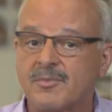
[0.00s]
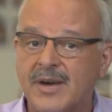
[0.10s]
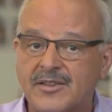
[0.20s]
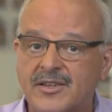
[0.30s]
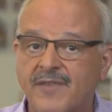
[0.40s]

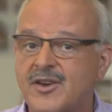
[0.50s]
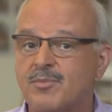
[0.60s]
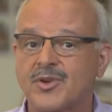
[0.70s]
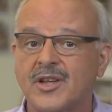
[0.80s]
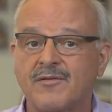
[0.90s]
About
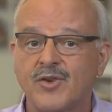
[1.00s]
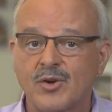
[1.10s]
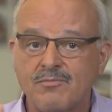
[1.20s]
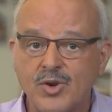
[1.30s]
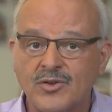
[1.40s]
70% of your
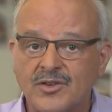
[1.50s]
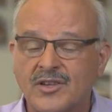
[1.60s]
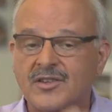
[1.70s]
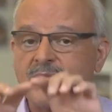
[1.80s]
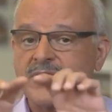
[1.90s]
immune
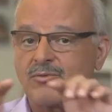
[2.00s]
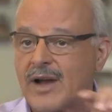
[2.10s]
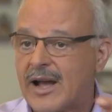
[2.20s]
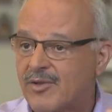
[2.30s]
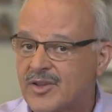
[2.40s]
system is
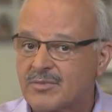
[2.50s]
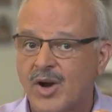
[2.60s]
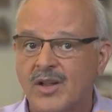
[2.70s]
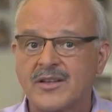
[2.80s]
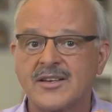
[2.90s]
around the
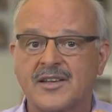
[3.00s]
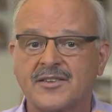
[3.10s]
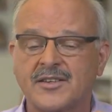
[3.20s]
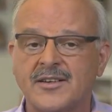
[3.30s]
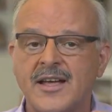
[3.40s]
small
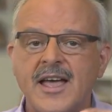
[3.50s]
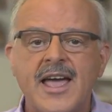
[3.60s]
intestine,